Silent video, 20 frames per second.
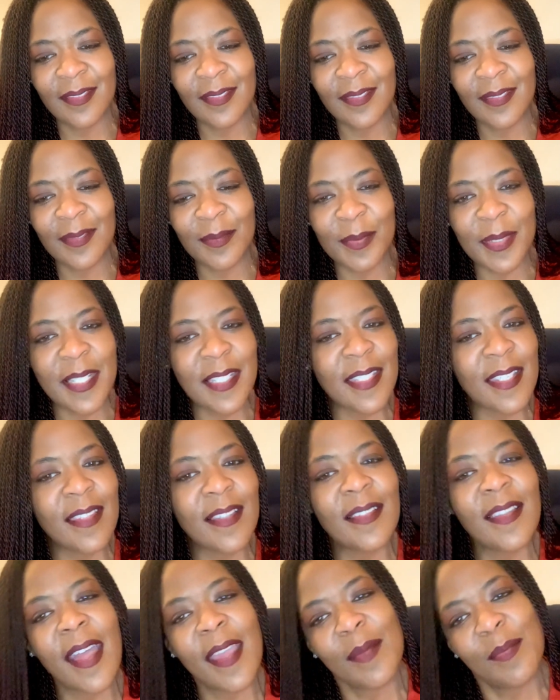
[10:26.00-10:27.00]
Please hit the
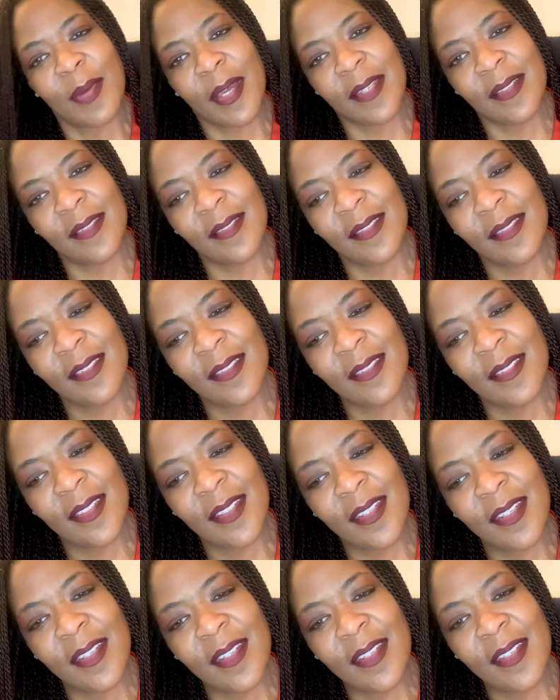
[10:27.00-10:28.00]
like button
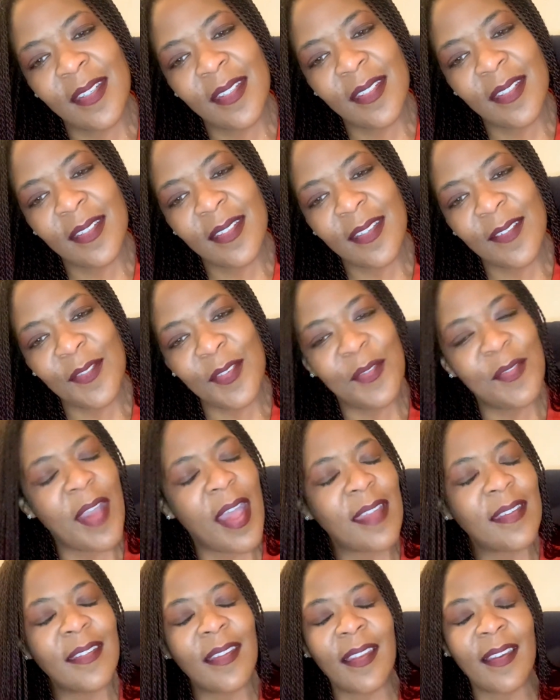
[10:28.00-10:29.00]
if you've
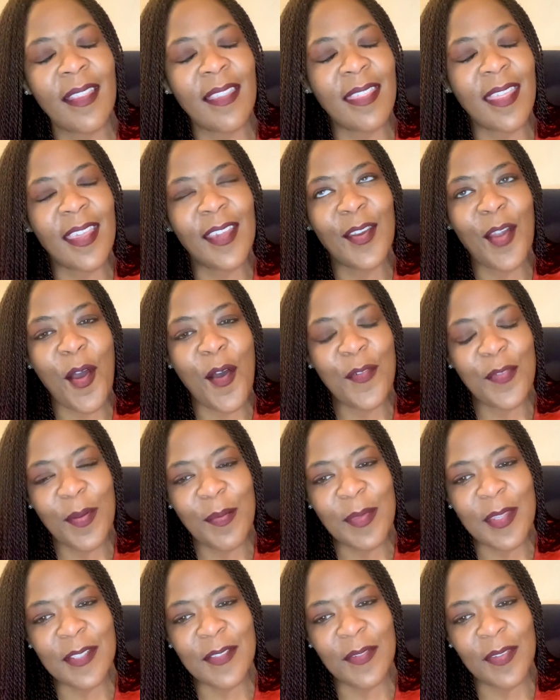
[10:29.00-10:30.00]
gotten anything at all from
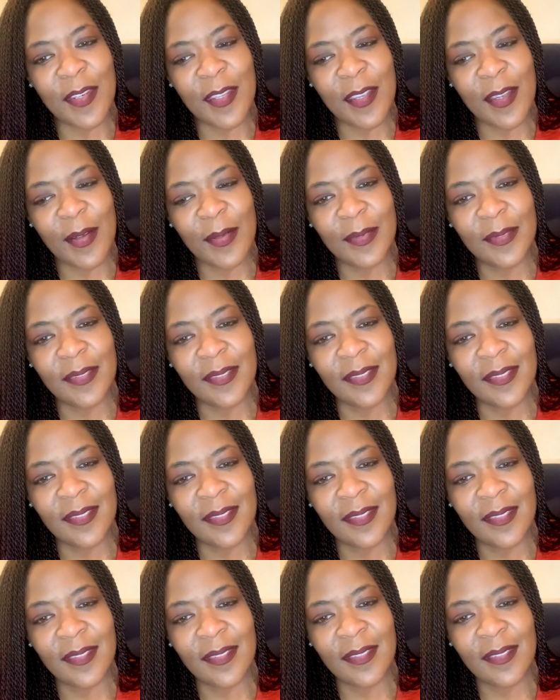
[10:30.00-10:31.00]
this video,
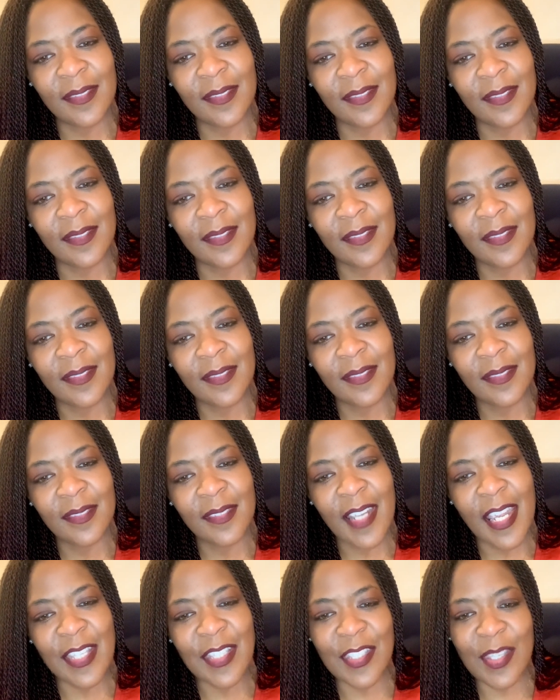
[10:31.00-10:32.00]

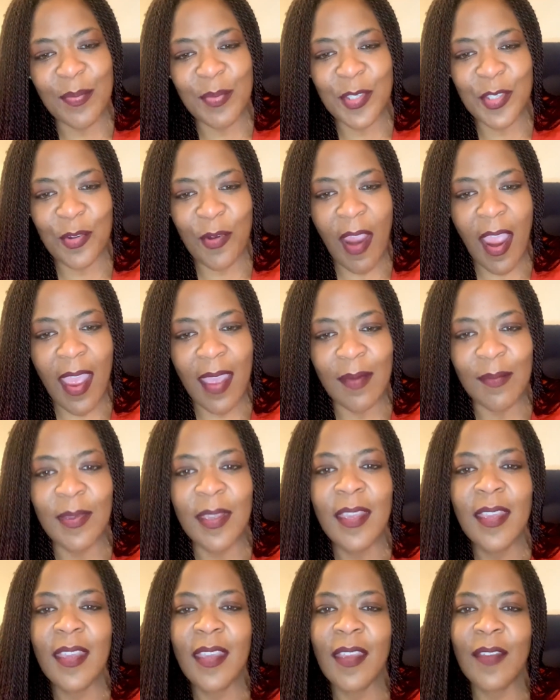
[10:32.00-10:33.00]
and subscribe
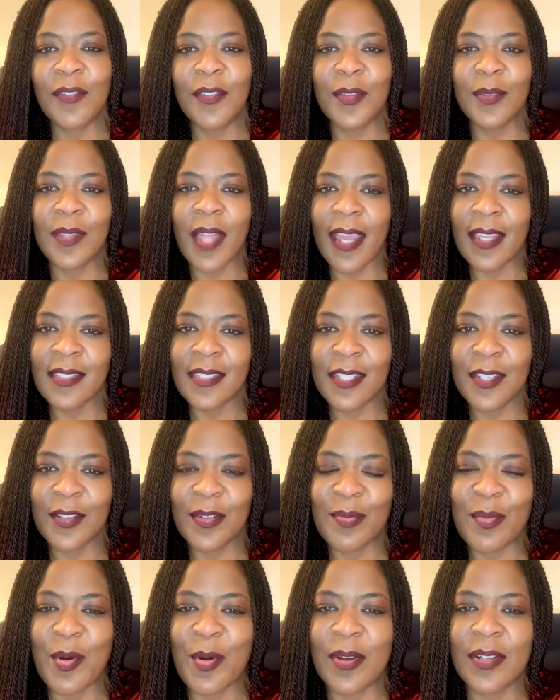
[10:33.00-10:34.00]
if you'd like to hear
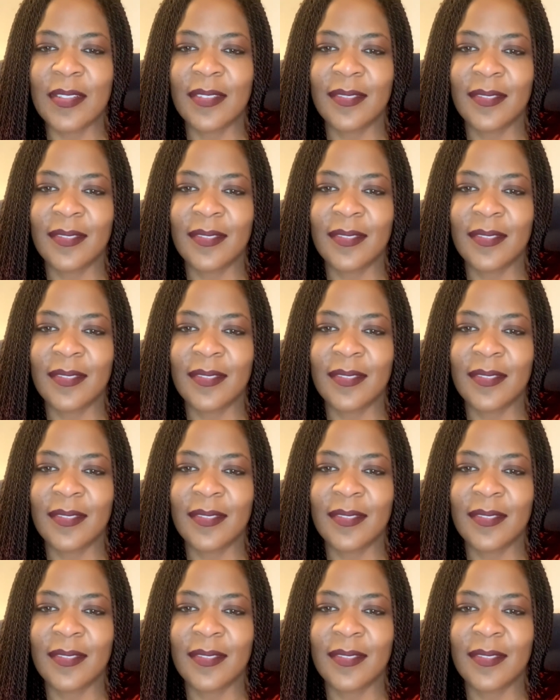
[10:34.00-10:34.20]
more.